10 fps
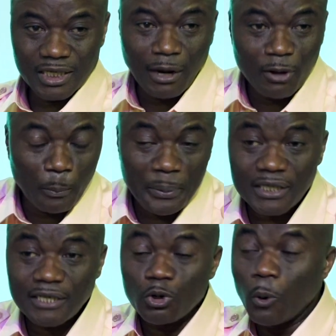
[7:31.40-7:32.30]
and some of the
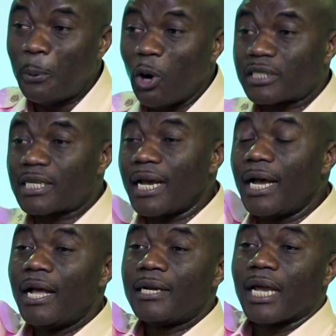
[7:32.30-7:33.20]
pictures you post
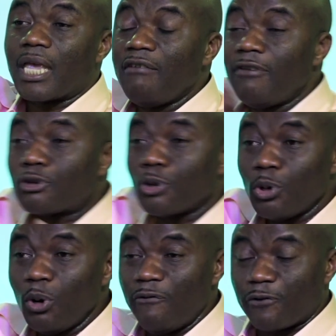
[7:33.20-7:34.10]
here, they give it
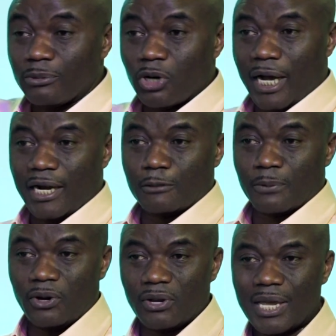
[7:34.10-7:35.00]
to you from
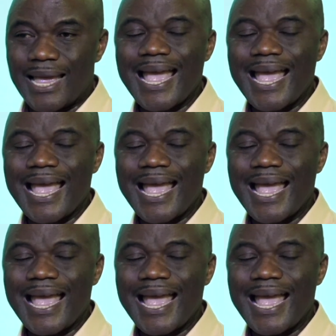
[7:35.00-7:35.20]
Johannesburg.